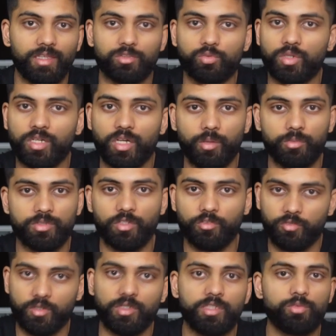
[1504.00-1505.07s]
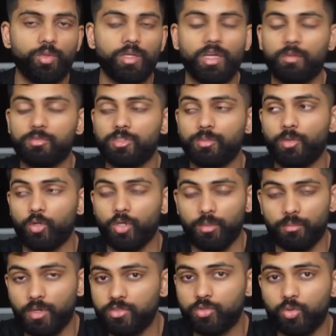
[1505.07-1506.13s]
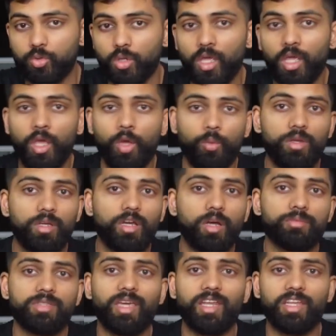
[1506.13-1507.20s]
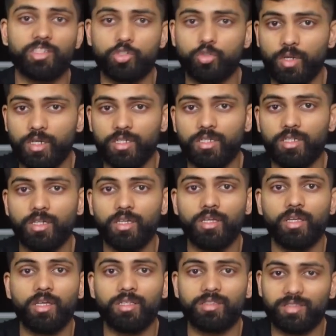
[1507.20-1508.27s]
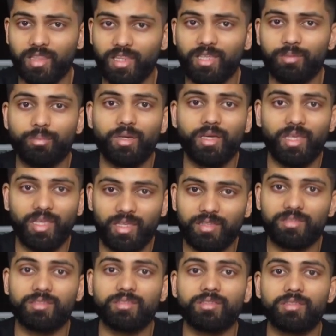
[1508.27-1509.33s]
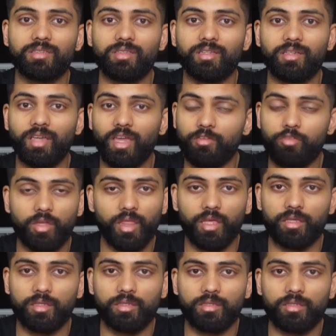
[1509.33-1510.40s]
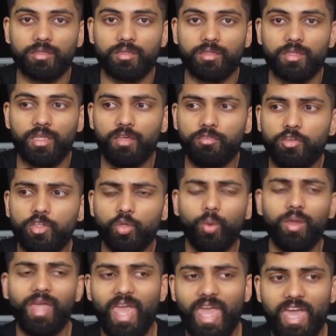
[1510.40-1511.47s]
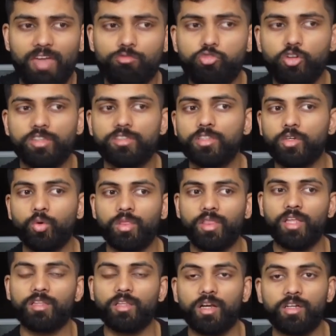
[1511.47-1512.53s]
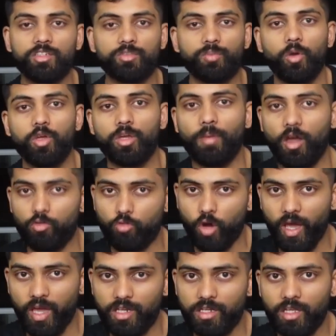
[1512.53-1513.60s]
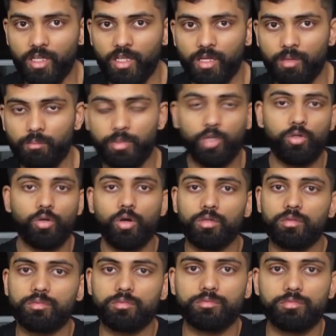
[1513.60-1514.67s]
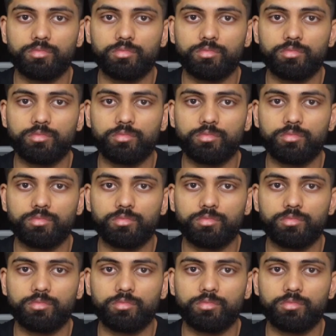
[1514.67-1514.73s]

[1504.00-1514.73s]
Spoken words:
things when it comes to fitness, when it comes to building muscle, when it comes to getting shredded. Sleep is everything. If you're doing every single thing that I just spoke about right, but you're not